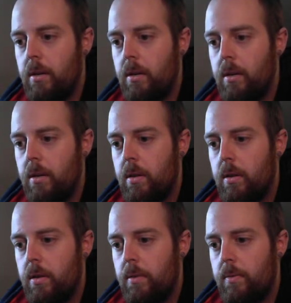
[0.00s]

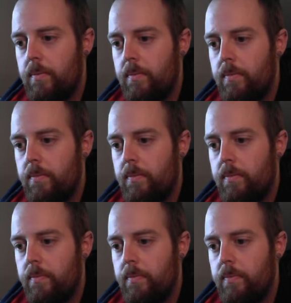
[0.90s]

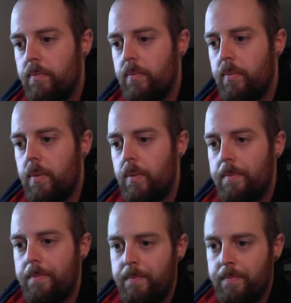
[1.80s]

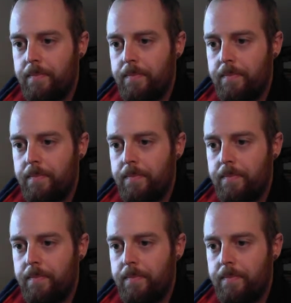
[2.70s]
(no one is talking)